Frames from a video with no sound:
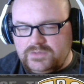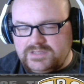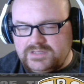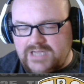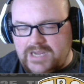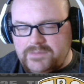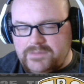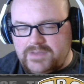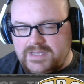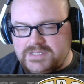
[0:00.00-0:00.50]

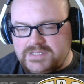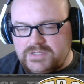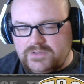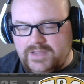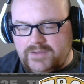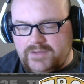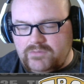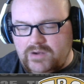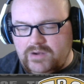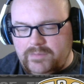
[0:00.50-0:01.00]
timelines are
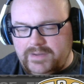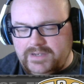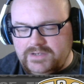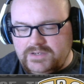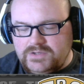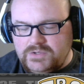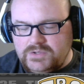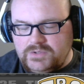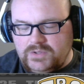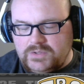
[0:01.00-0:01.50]
like rubbing
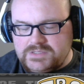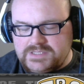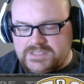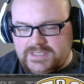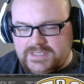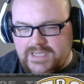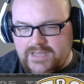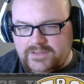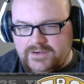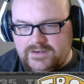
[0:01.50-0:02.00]
too close
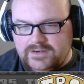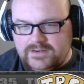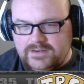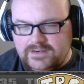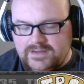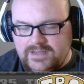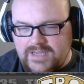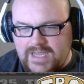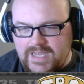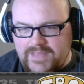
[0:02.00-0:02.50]
together
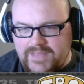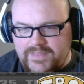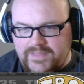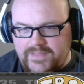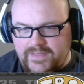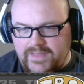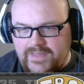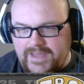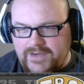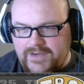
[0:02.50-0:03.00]
and then they
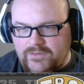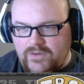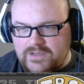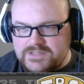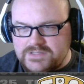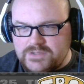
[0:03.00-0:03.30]
like cross